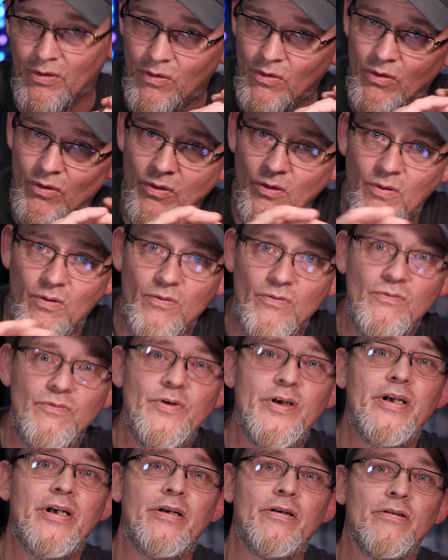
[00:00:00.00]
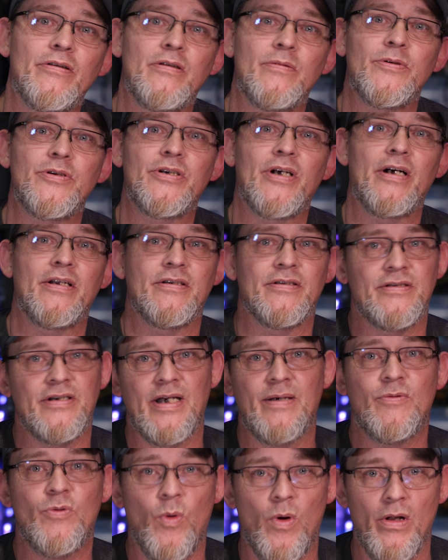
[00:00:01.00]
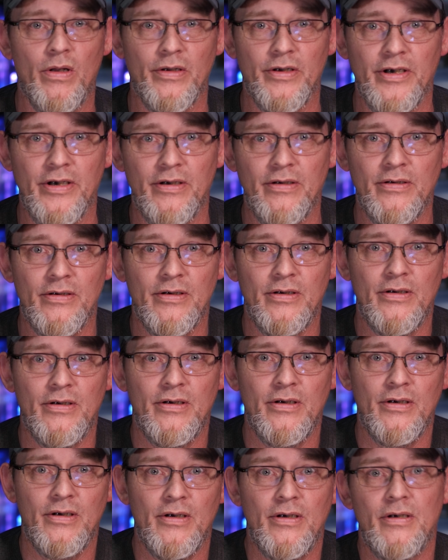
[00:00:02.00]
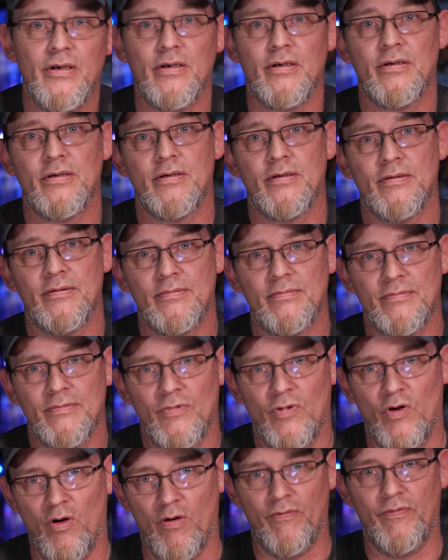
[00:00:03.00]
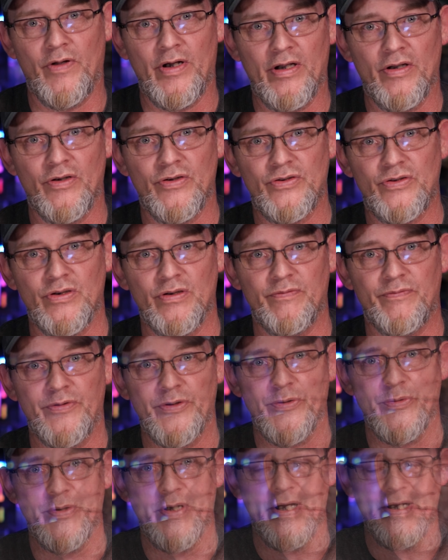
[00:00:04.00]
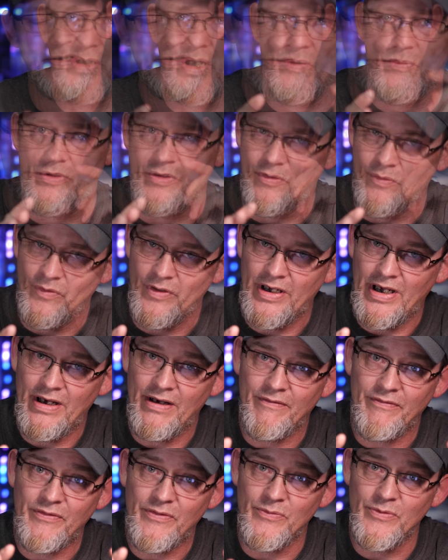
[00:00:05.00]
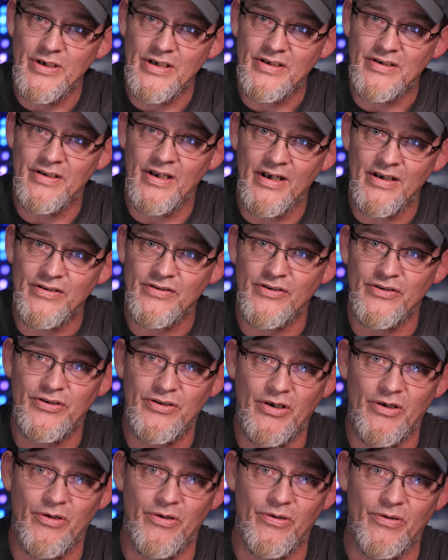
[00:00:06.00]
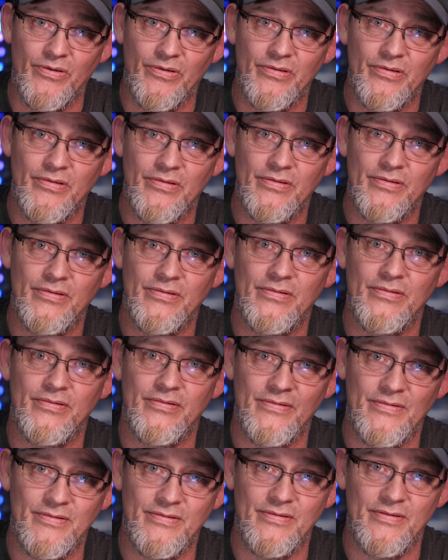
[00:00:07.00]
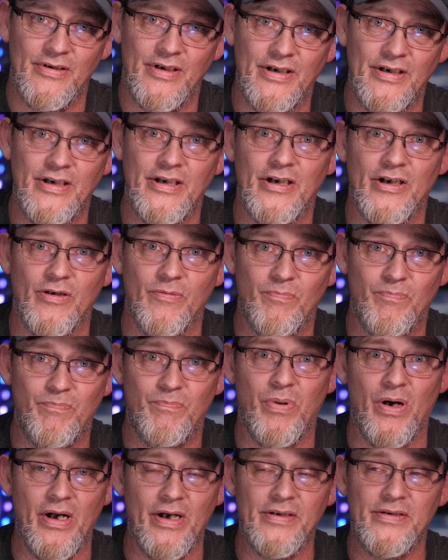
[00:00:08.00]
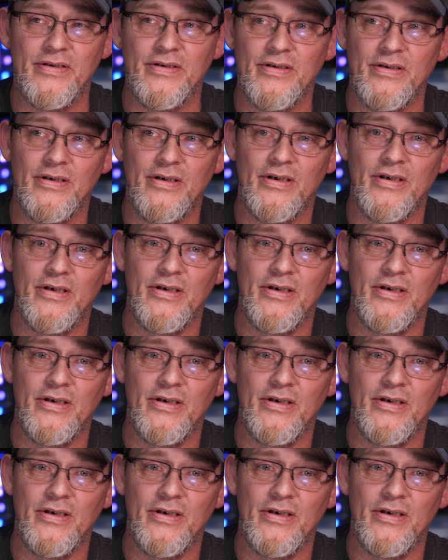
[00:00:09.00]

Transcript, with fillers: that the whole video could be shot in the same quality. Hopefully it looks good for you guys. Now, we only have three snakes to show in here, but